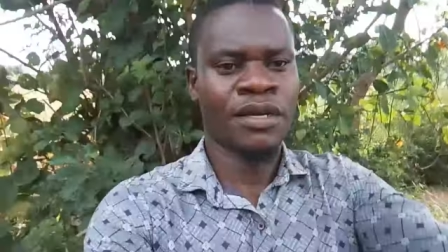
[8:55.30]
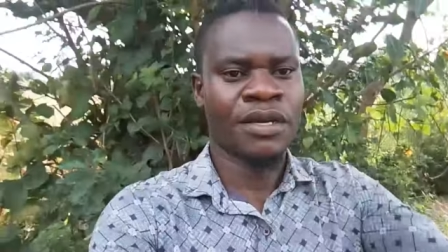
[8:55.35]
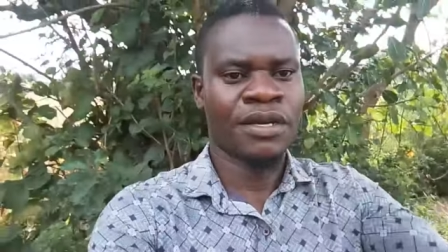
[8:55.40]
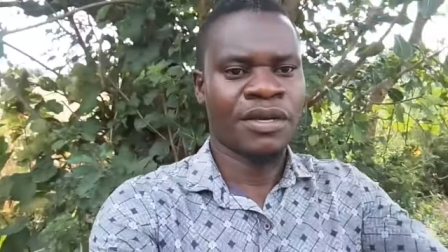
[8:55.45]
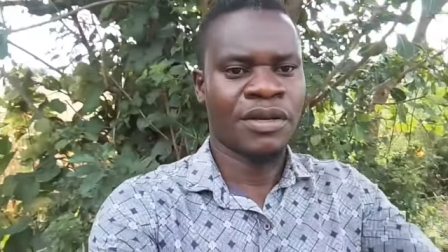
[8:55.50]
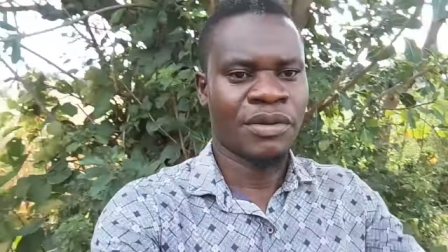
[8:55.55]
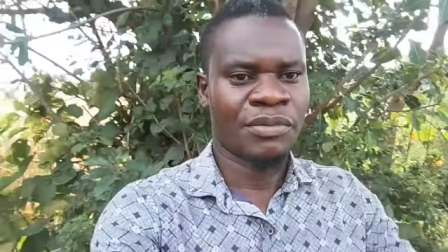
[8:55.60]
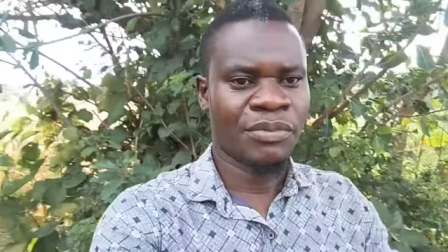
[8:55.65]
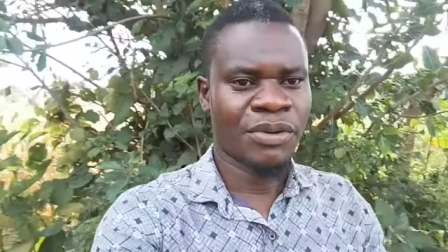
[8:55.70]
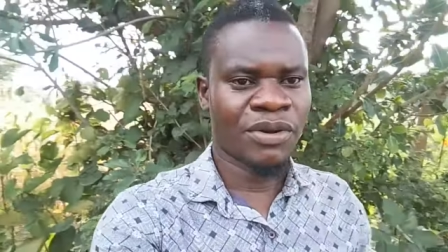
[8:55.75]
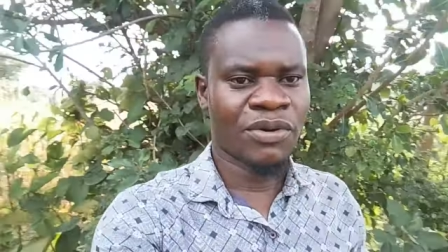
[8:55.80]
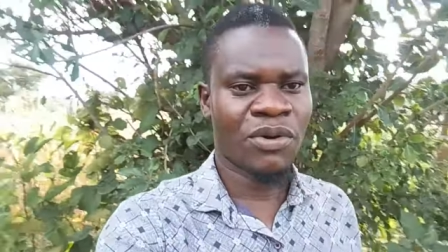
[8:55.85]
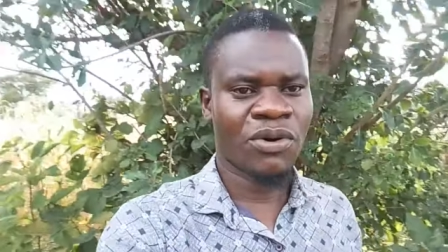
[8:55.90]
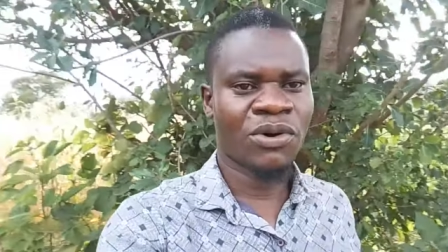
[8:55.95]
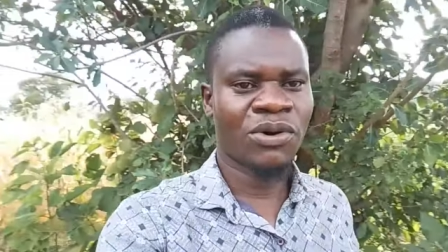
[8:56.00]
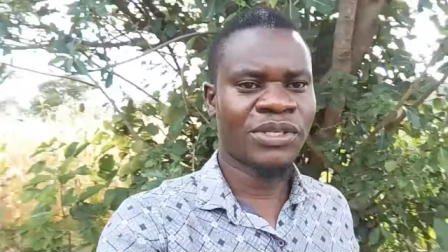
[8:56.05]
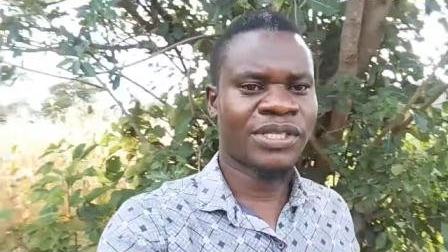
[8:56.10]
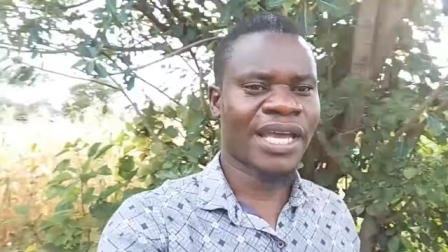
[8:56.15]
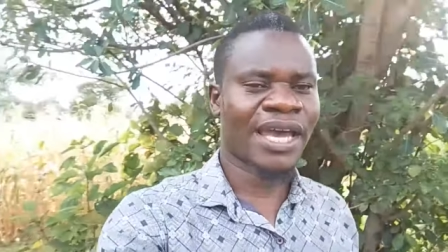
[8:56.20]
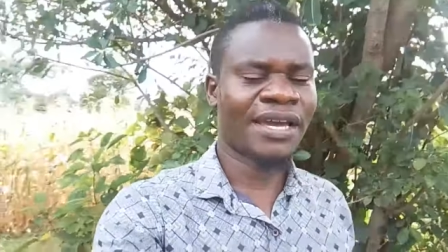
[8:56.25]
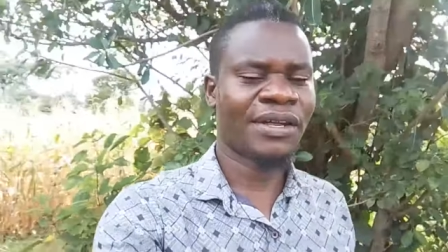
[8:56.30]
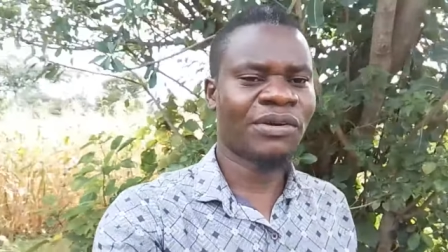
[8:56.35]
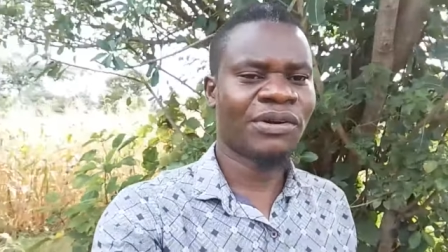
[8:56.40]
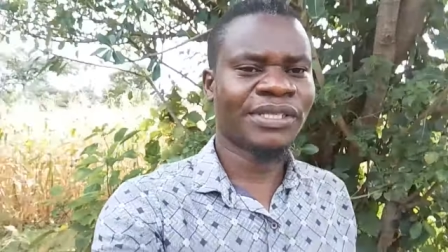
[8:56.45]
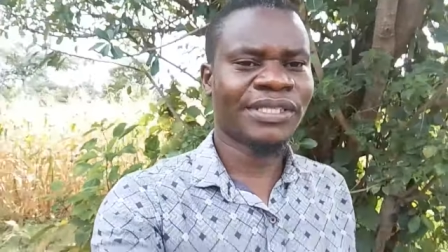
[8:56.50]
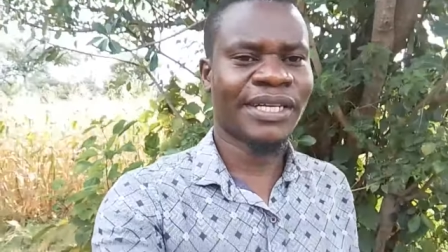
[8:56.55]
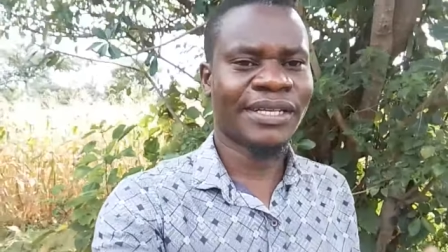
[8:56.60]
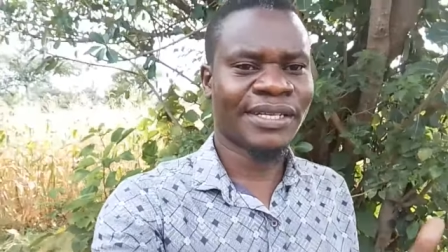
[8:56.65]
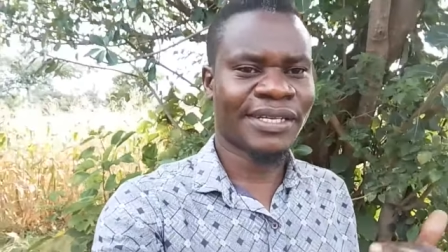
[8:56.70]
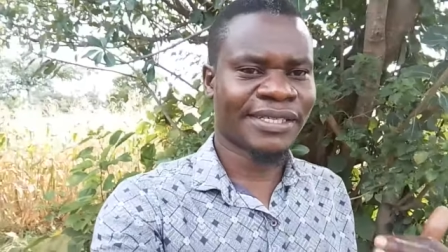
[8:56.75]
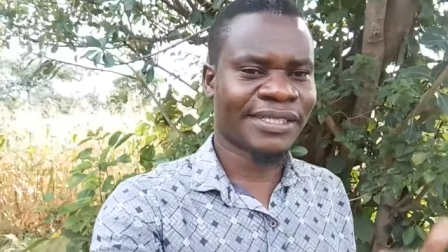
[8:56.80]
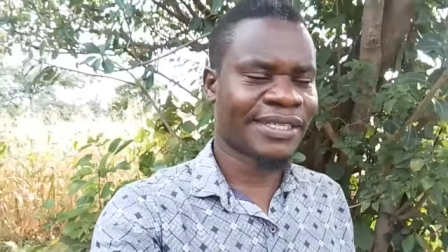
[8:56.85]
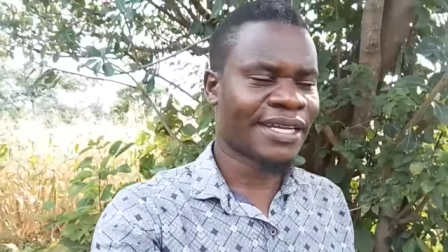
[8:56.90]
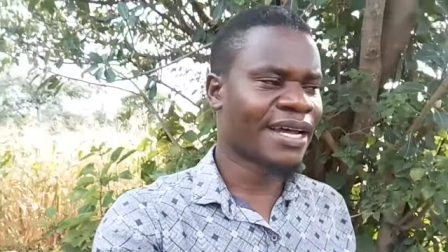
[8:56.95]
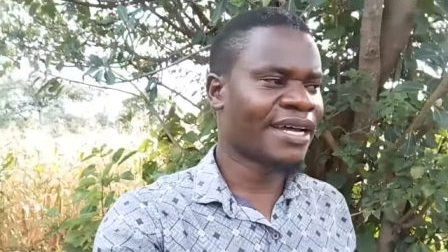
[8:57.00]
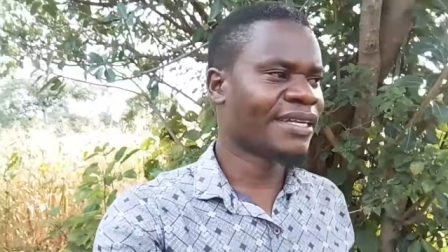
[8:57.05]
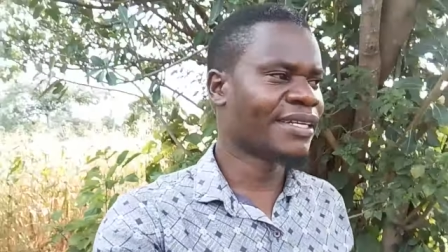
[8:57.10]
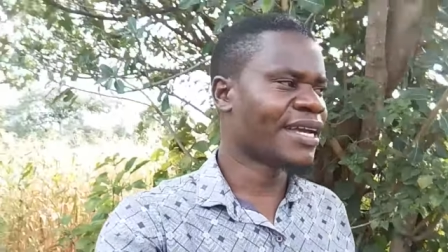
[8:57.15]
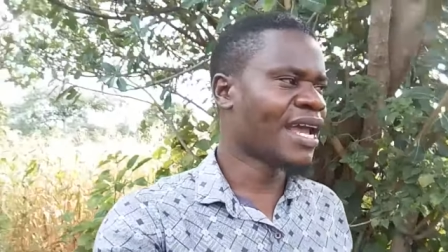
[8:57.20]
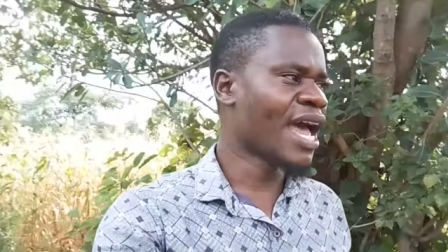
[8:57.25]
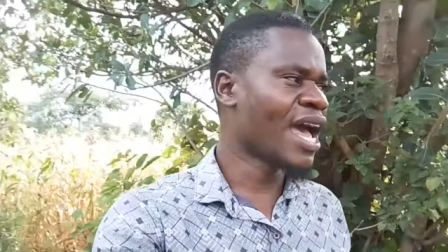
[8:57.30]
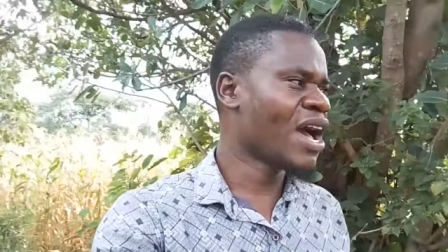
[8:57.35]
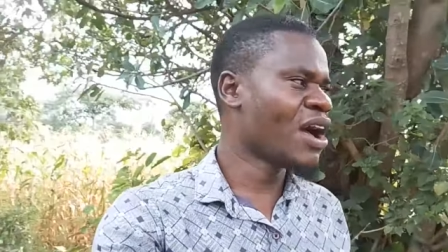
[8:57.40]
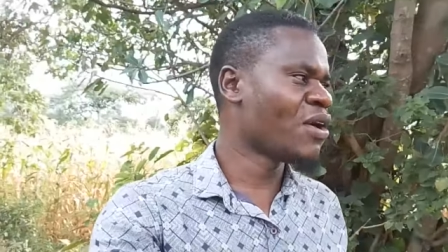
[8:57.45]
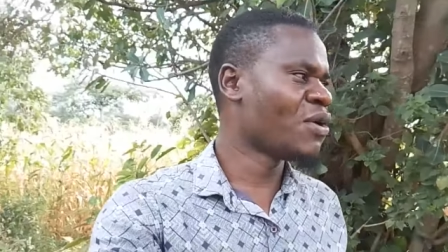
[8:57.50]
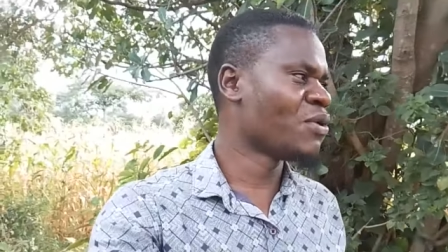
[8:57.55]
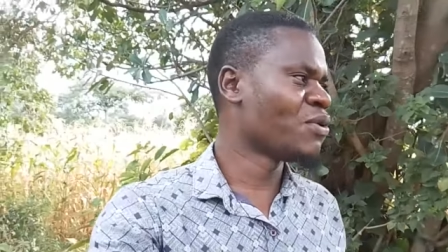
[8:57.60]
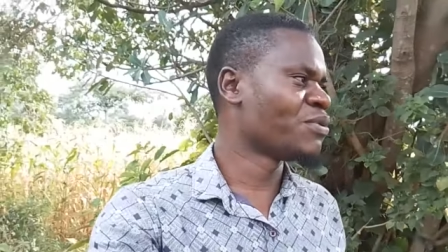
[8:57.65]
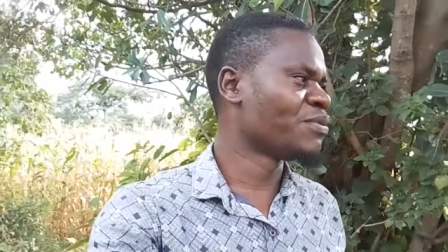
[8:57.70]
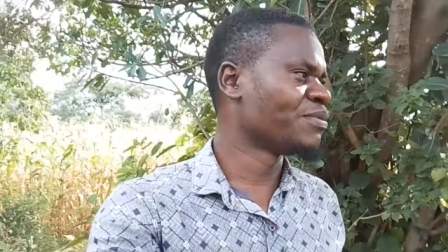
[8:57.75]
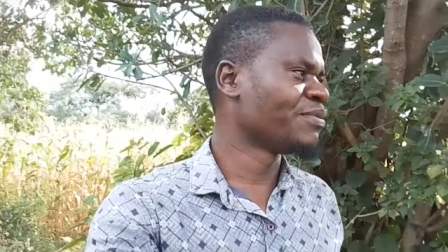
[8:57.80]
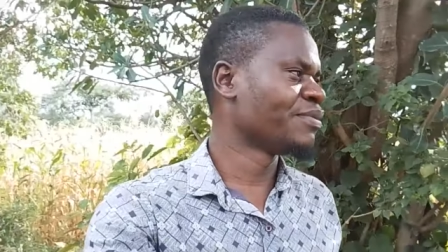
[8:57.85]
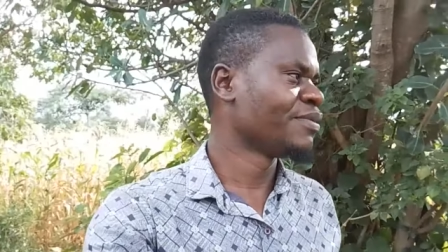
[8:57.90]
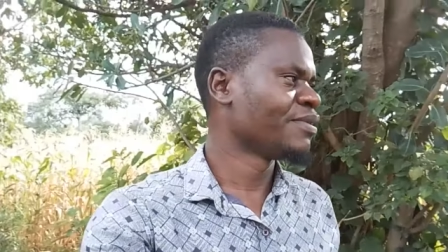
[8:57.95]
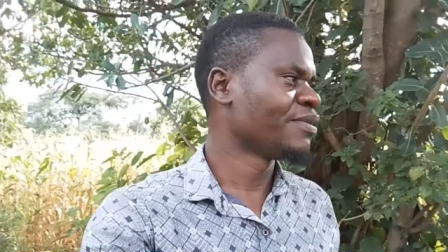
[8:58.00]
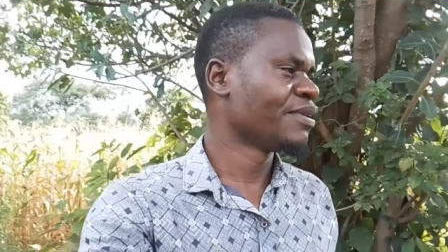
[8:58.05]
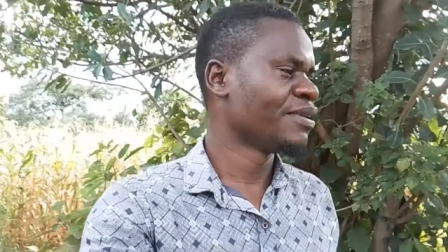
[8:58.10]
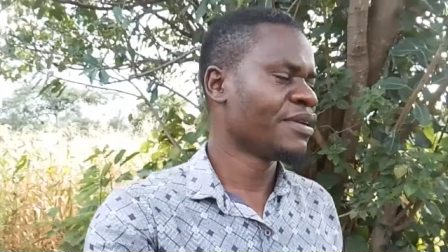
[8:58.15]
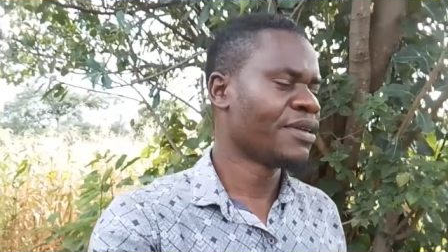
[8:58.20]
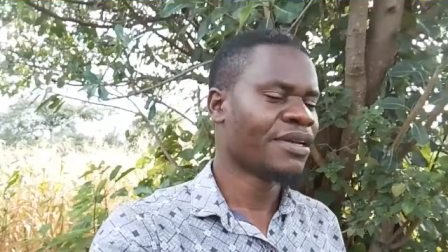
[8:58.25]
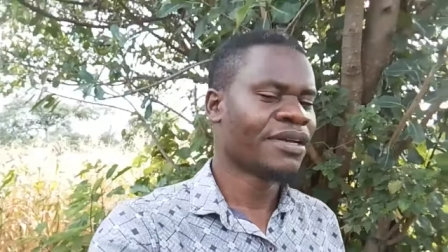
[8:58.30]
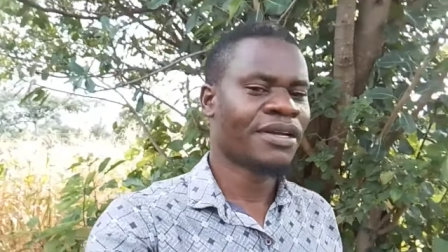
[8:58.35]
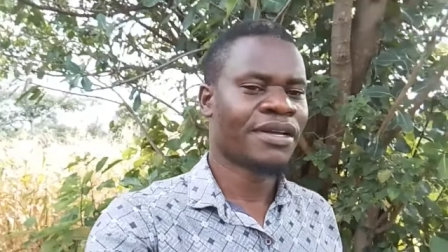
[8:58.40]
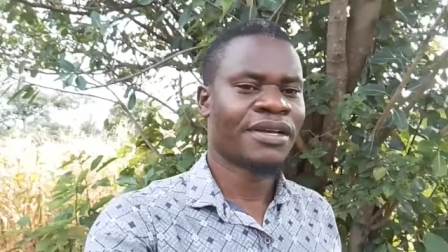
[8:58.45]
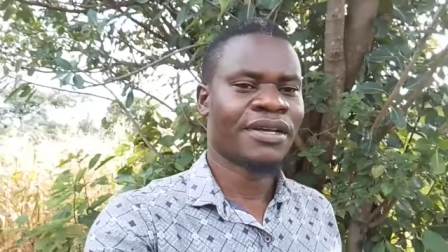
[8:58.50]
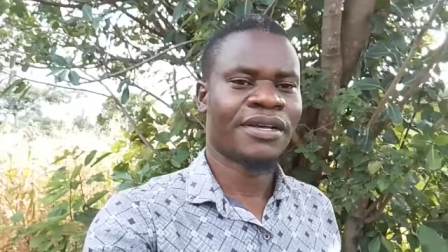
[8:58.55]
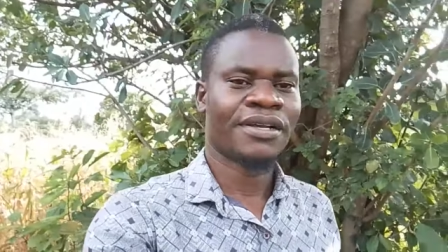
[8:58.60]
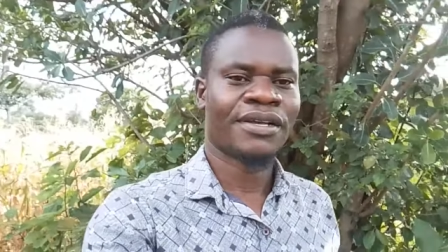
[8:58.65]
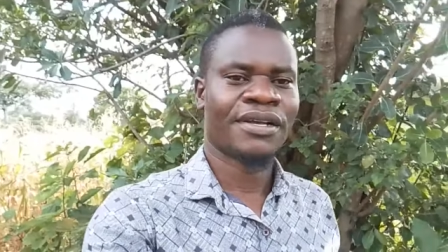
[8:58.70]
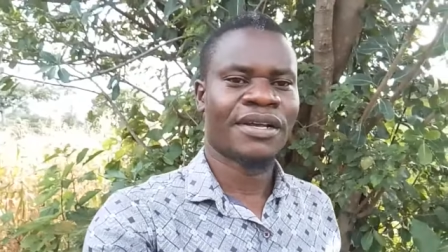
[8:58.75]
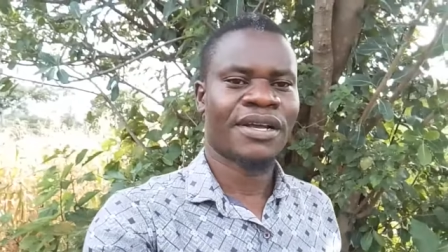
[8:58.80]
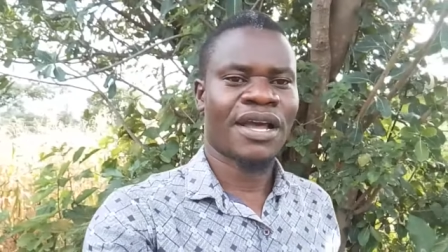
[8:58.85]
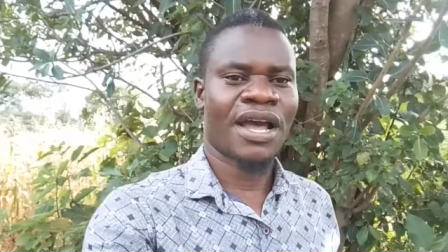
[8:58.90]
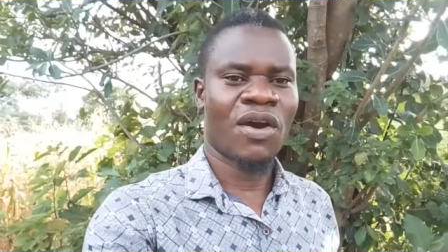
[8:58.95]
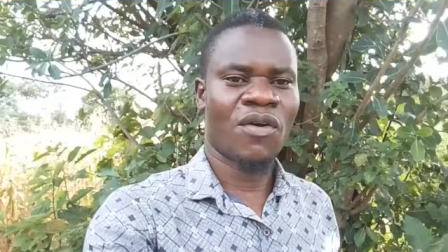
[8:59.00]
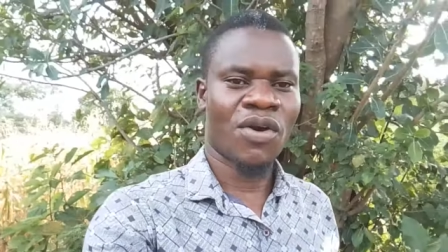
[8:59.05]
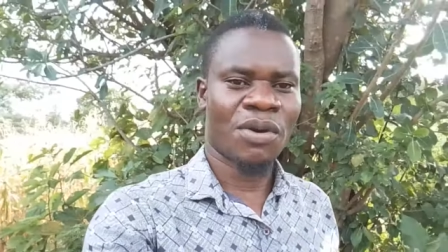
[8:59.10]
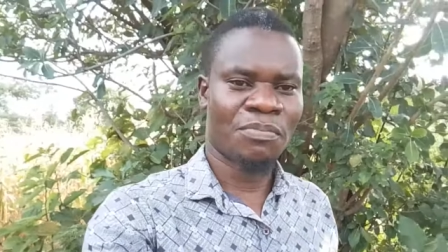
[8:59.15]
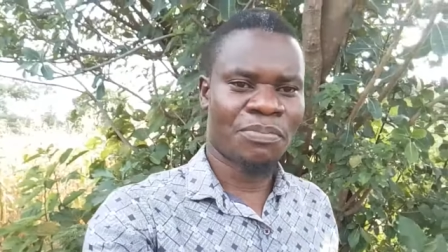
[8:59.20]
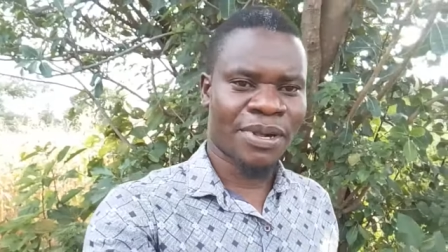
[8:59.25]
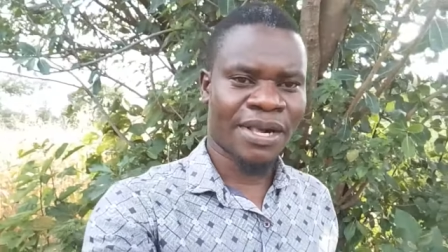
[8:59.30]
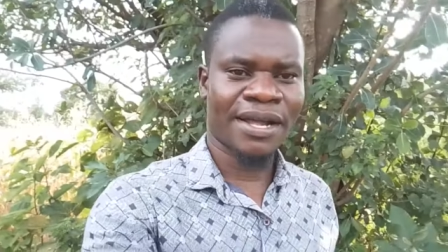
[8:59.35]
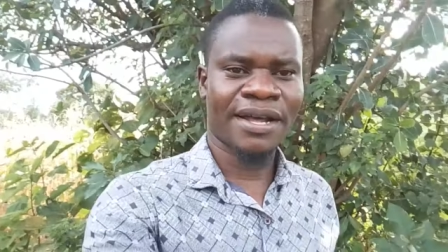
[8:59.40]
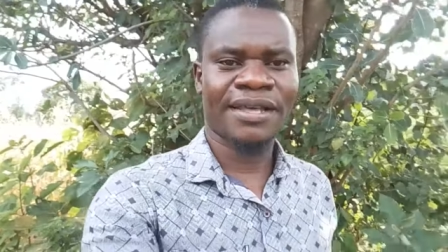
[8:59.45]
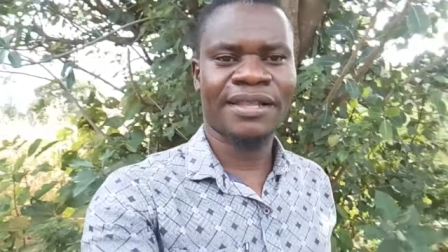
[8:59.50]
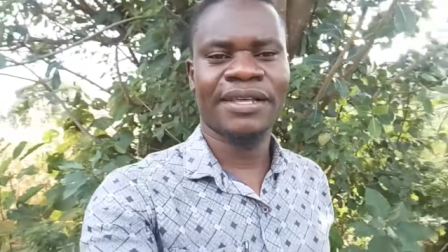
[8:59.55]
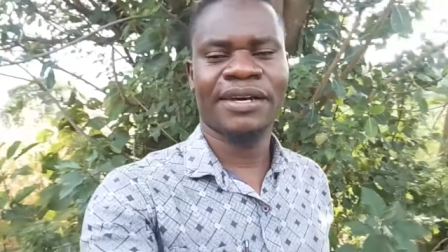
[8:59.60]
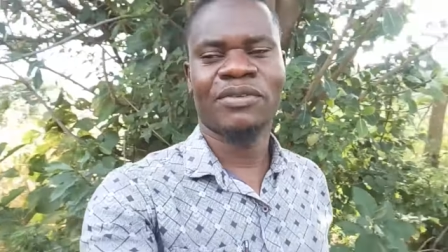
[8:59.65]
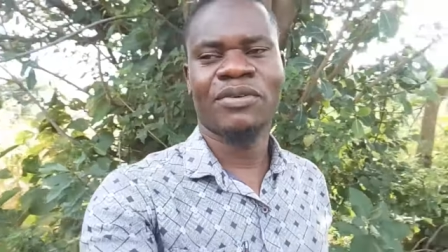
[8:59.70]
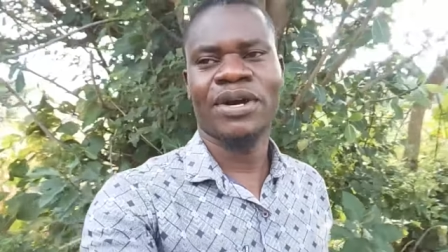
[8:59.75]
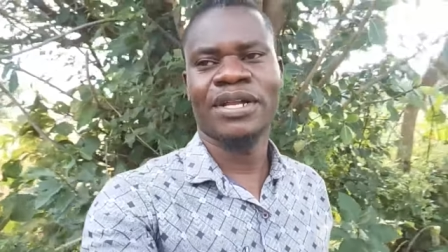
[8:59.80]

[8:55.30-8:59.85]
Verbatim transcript: because I don't understand how our brother, when he